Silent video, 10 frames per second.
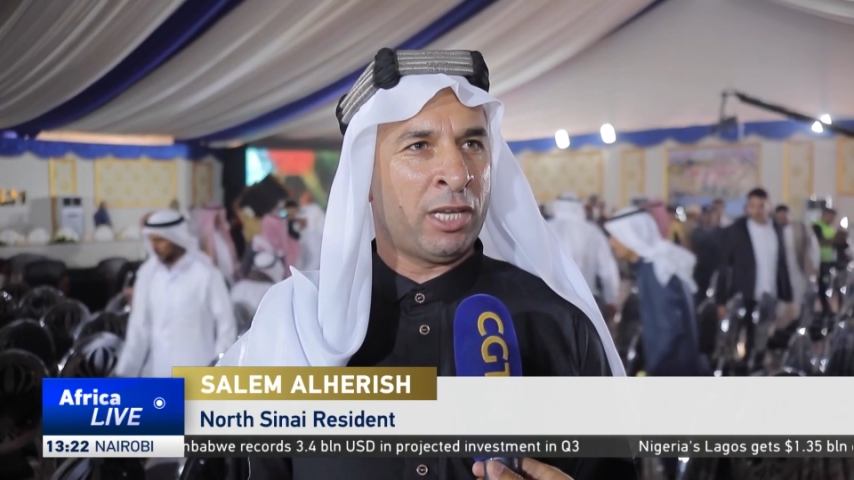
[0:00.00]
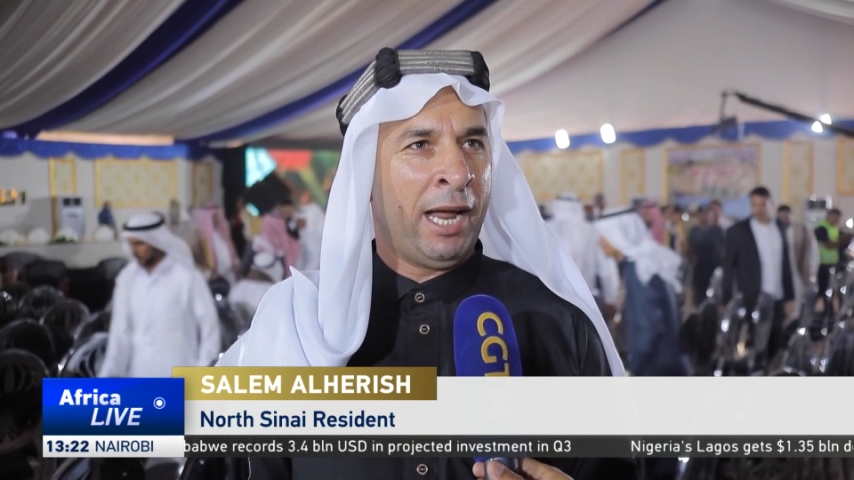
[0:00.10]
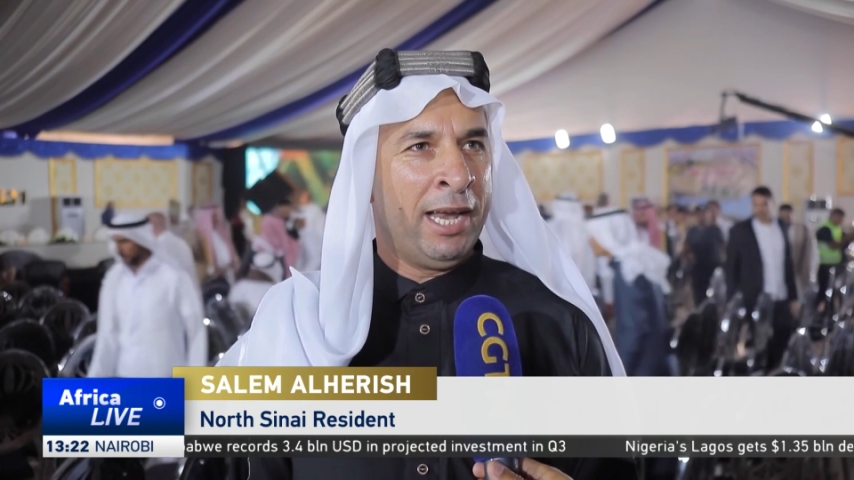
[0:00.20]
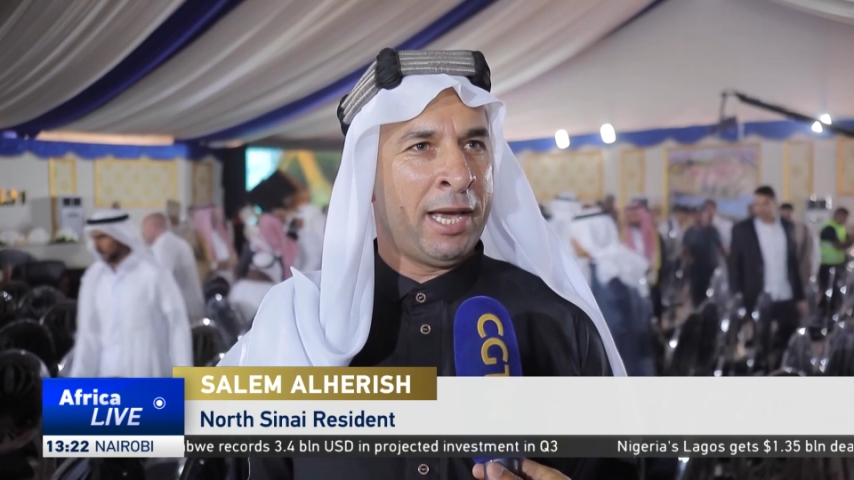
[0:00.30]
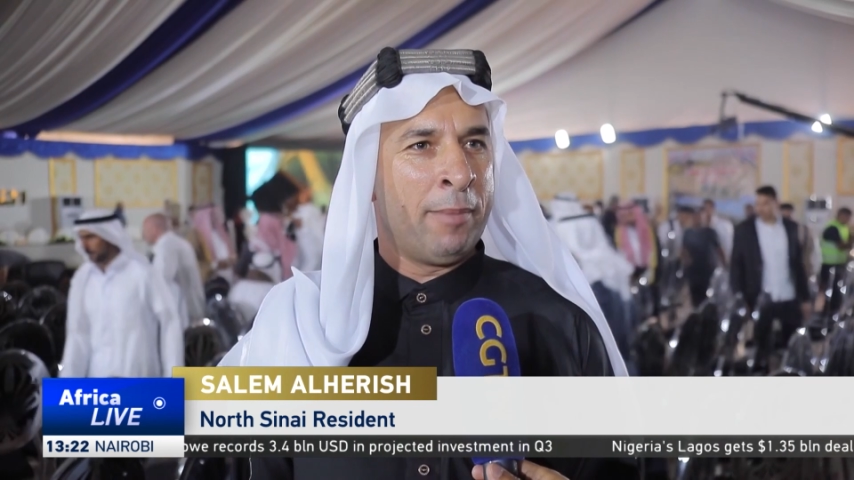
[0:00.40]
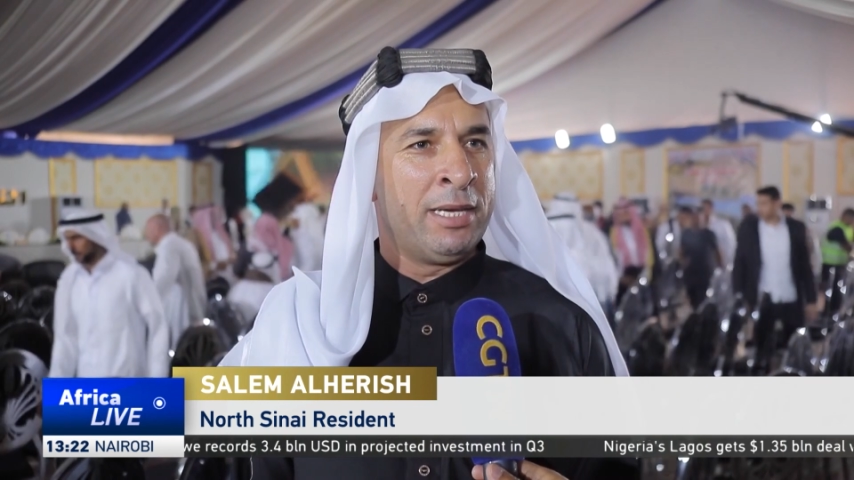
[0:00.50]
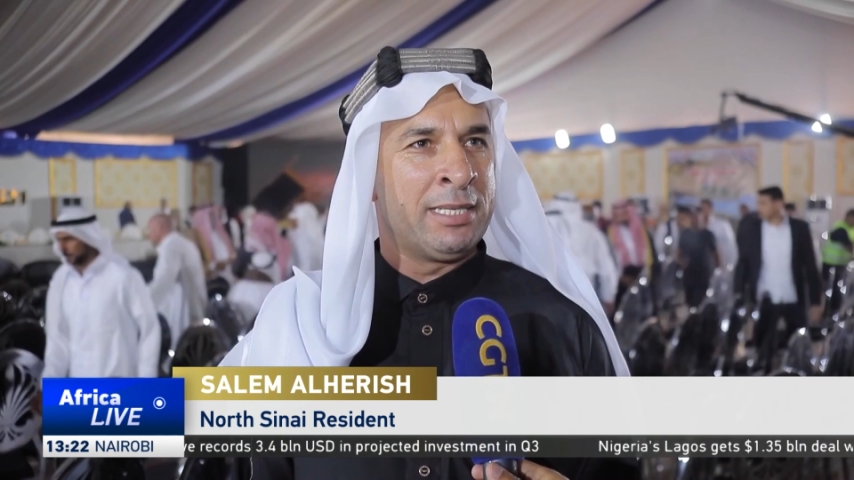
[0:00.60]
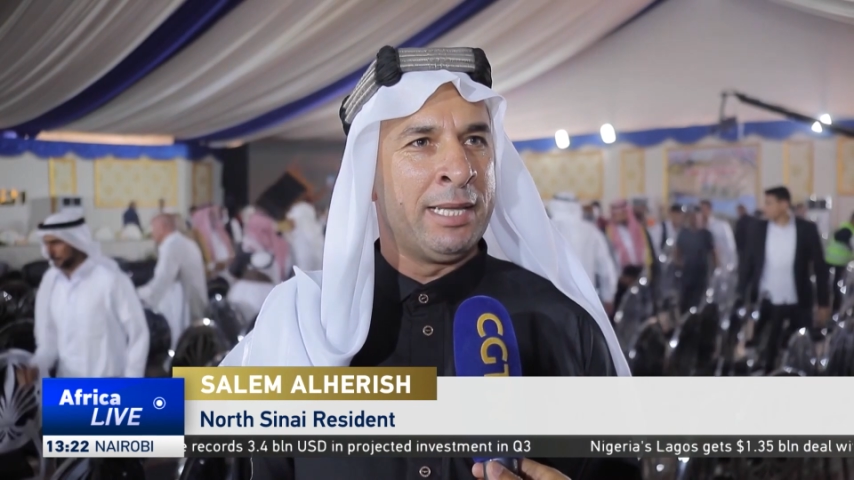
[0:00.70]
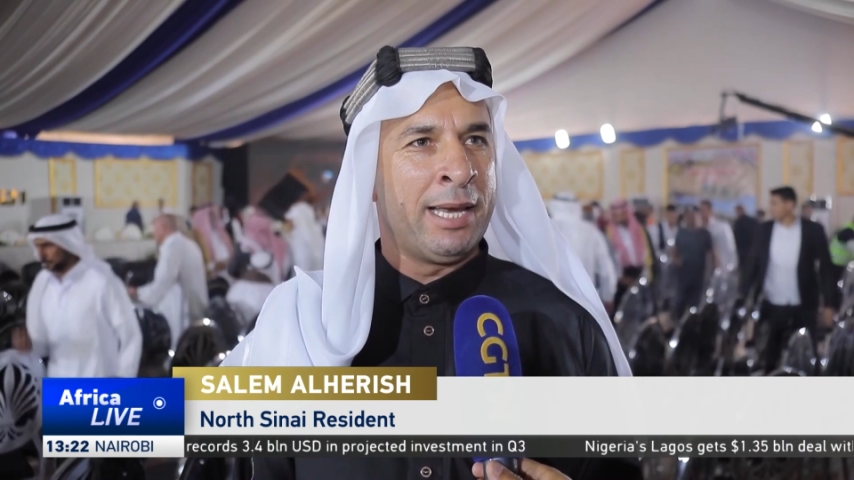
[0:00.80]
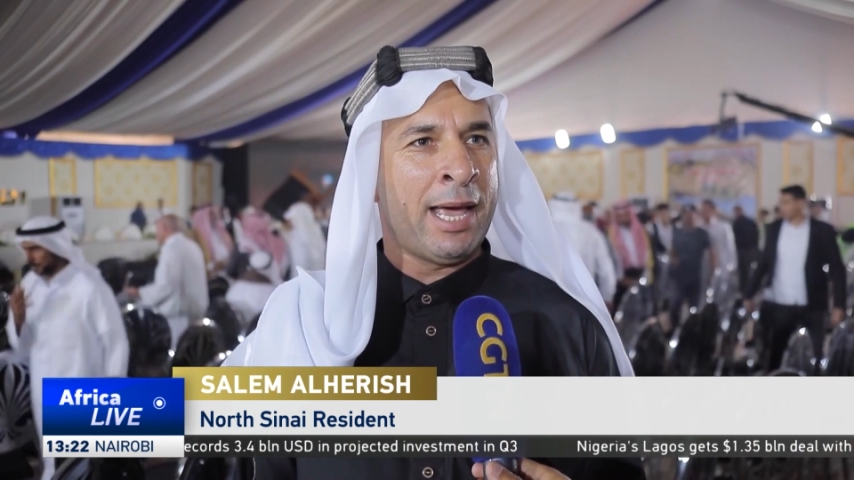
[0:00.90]
we hope that
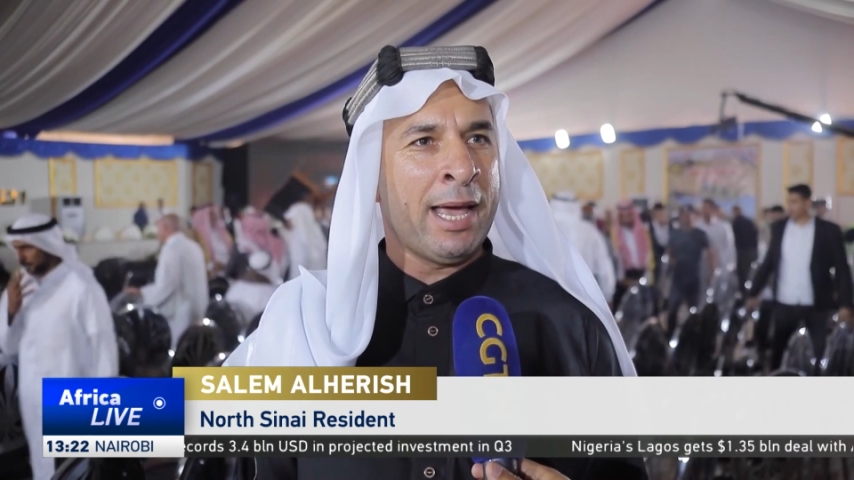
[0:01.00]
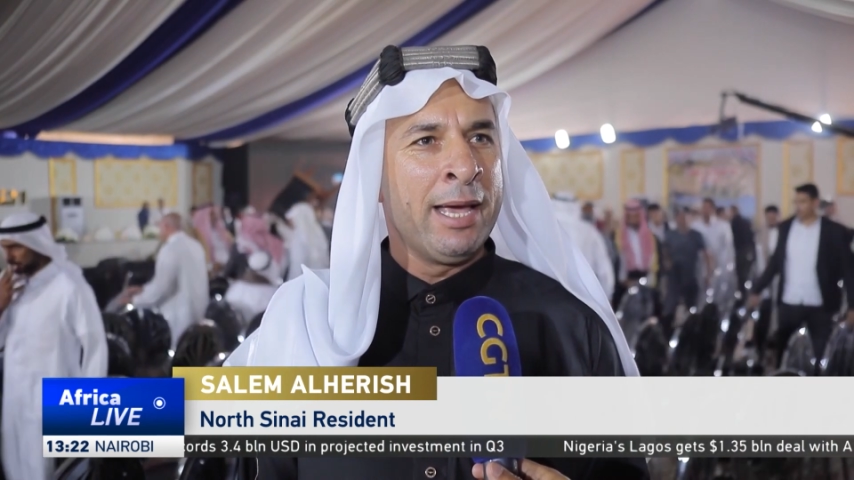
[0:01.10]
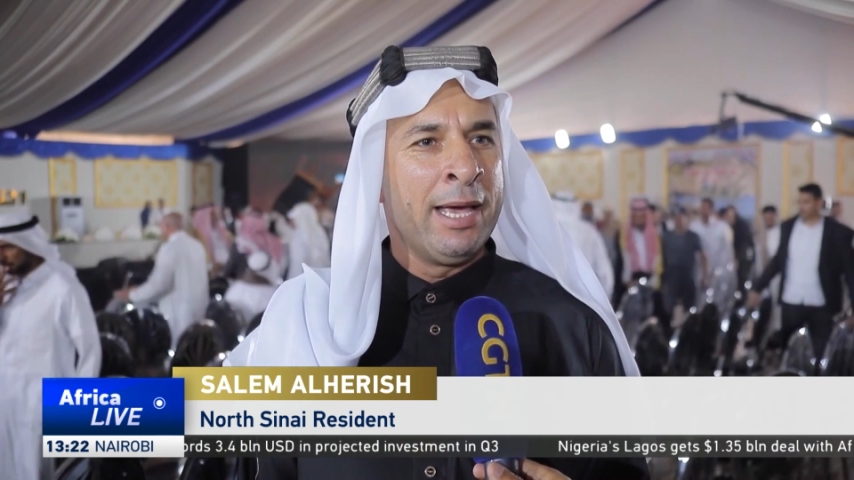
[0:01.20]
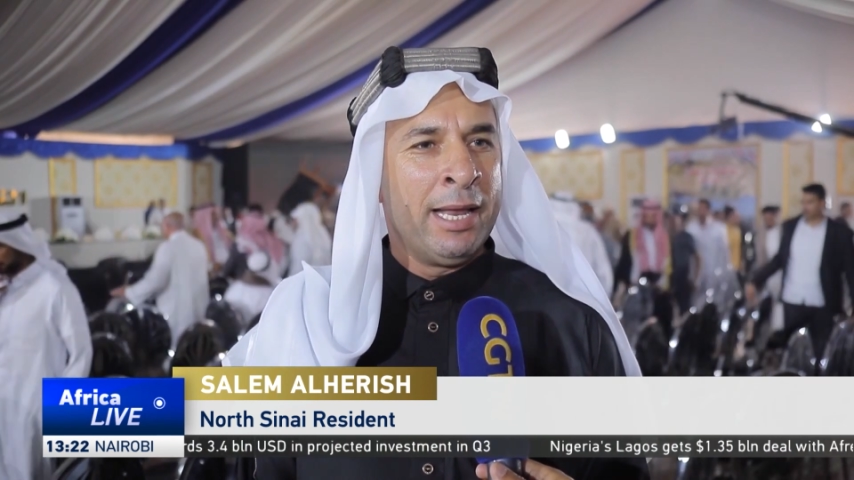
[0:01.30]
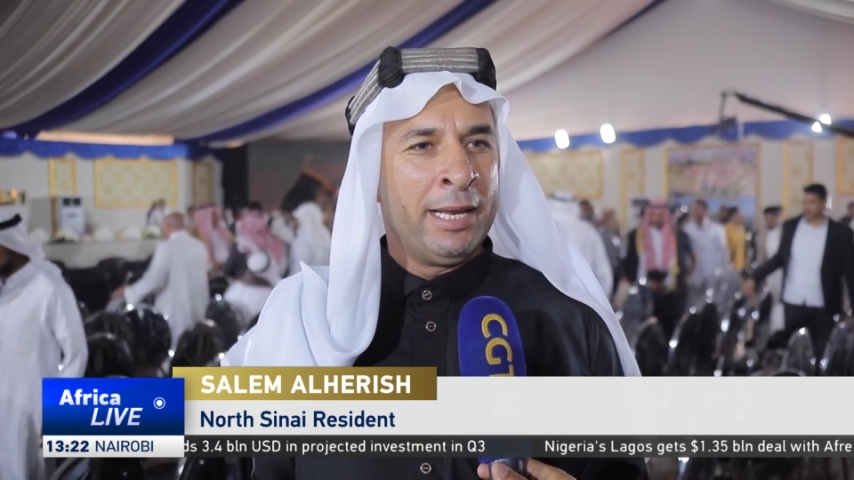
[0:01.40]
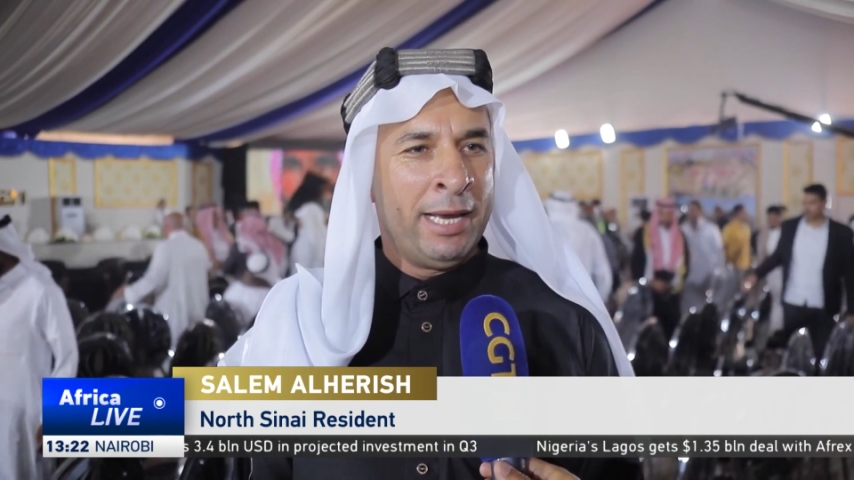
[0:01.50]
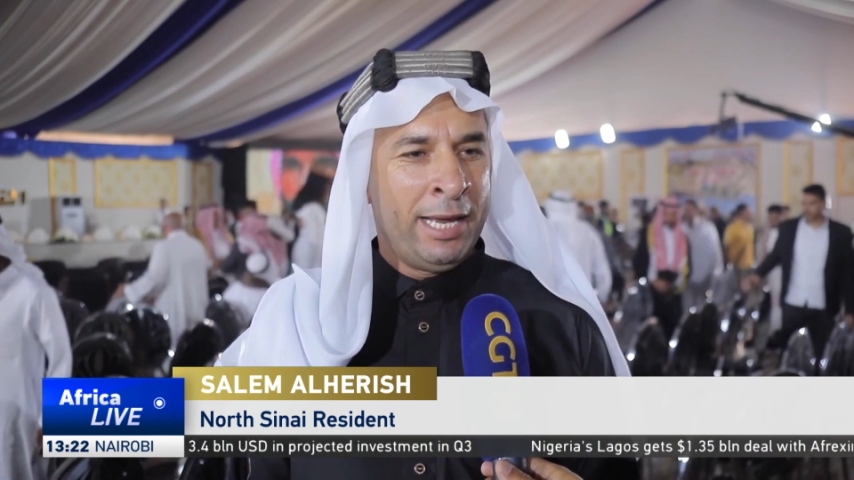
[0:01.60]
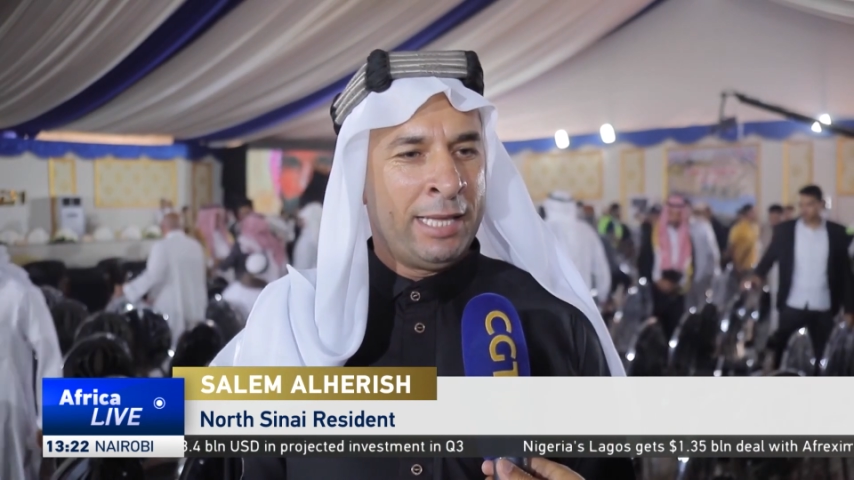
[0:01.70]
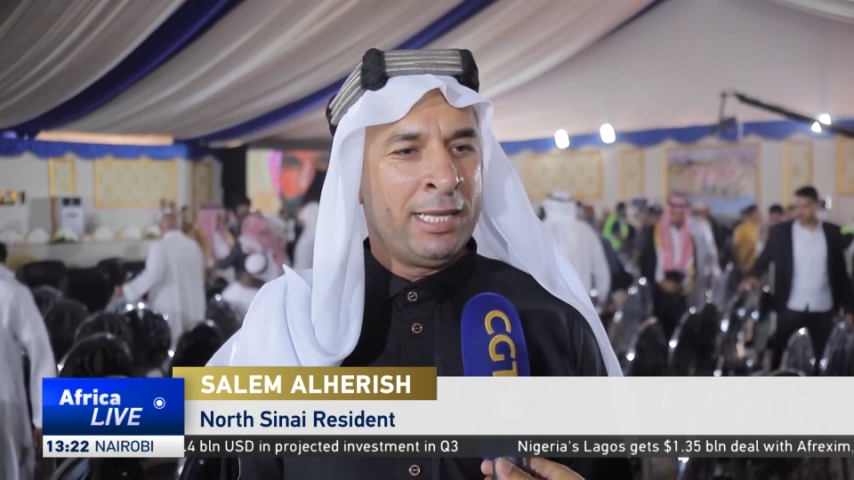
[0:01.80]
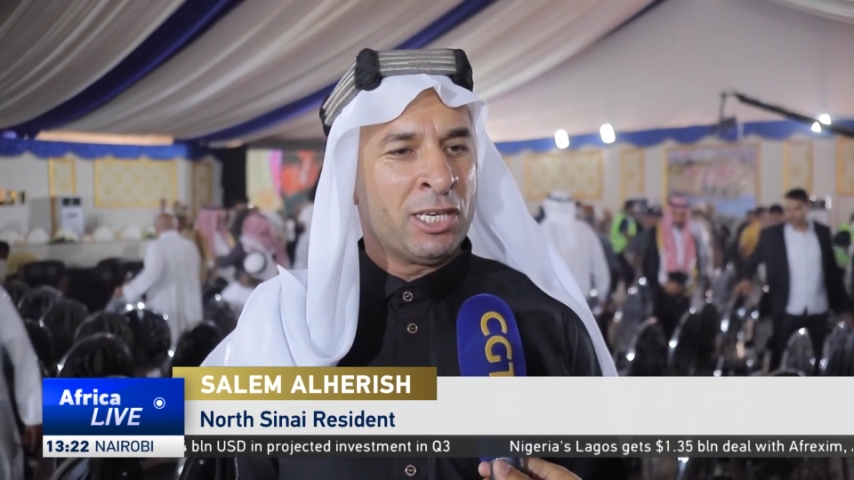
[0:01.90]
this development plan
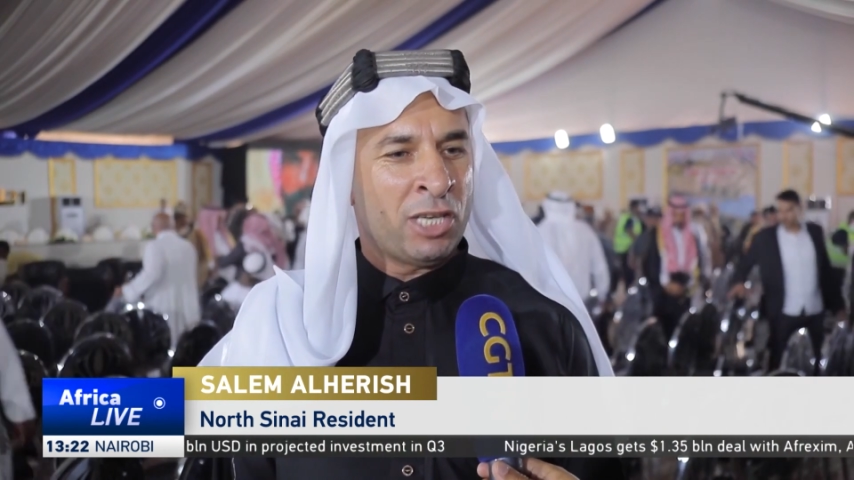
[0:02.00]
gets